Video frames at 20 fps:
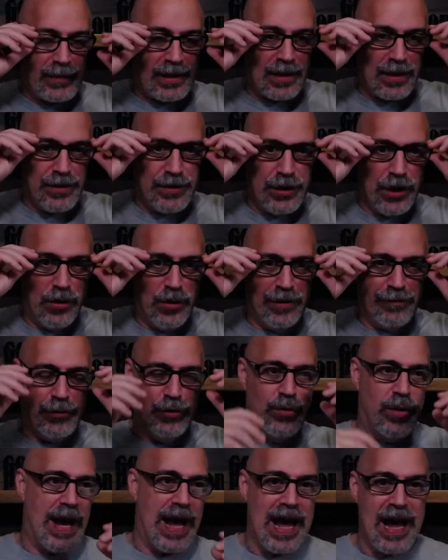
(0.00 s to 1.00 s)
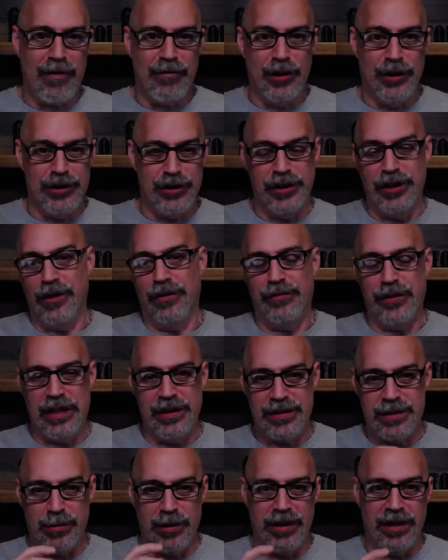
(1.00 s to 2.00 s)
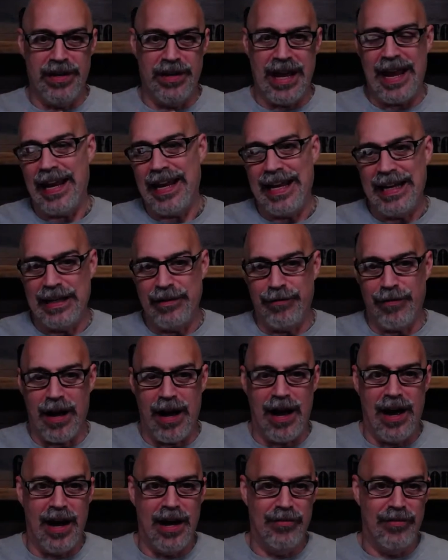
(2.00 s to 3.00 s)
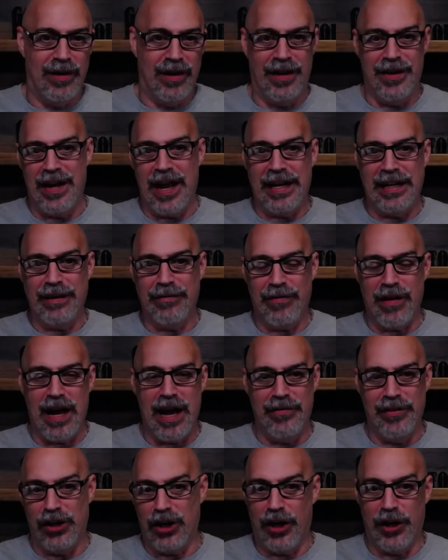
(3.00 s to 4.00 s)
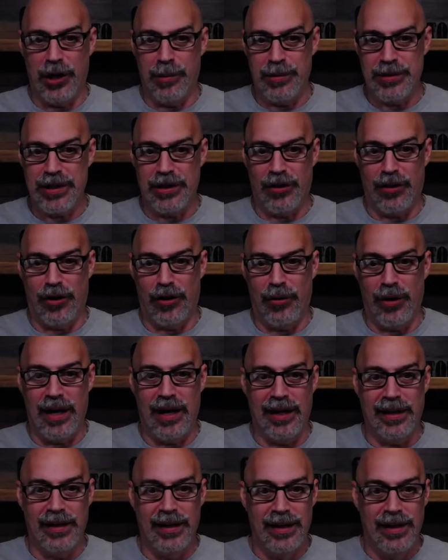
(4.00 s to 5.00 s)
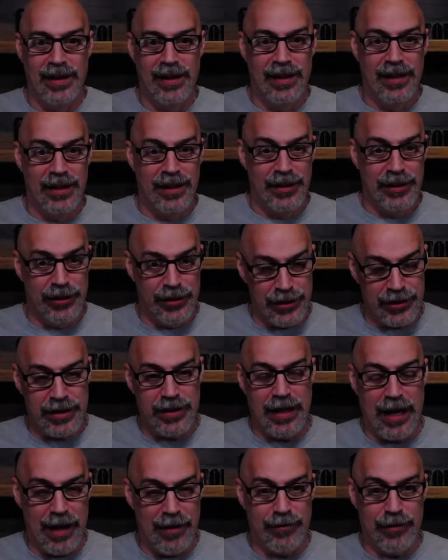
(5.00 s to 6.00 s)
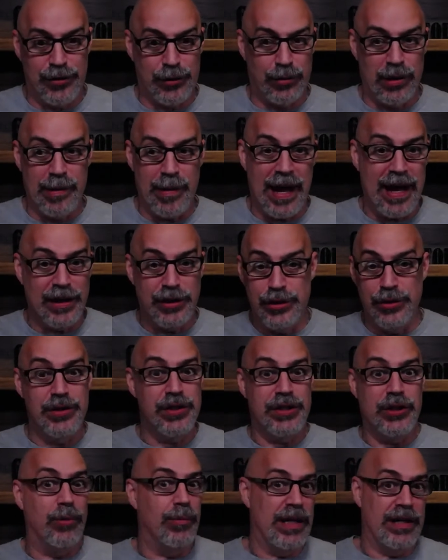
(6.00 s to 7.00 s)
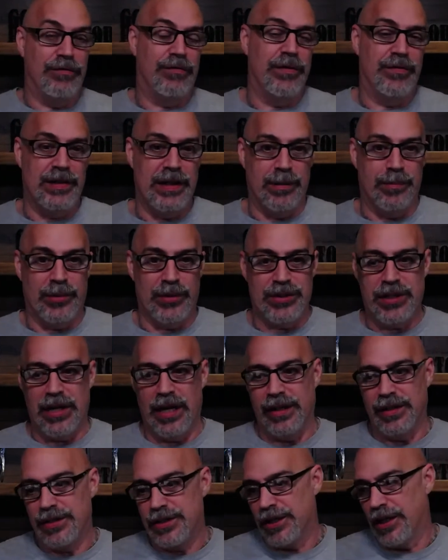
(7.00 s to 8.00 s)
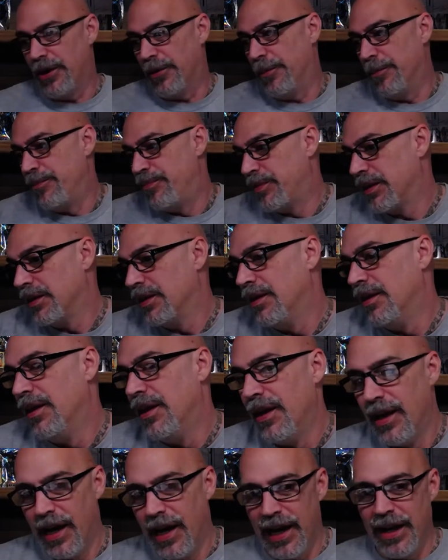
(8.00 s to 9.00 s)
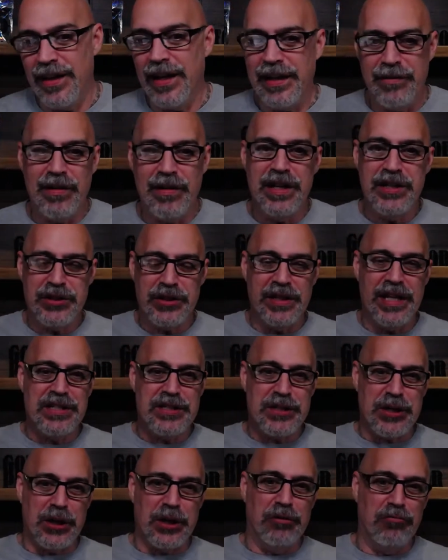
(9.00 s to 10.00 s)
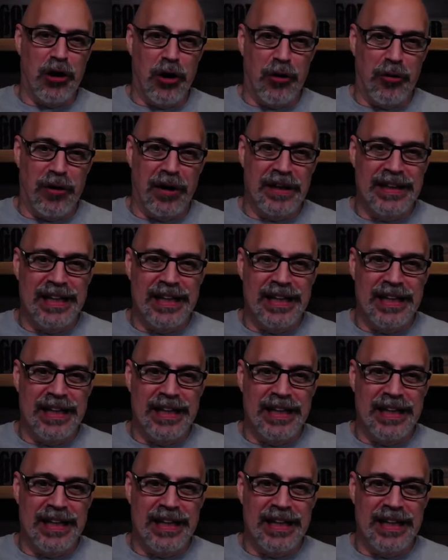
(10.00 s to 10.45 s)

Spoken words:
So if you average, you know, if you give someone an 85, a 95, and 100% ROI, at 3 bags, you still made 15%. So, and then eventually they started lowering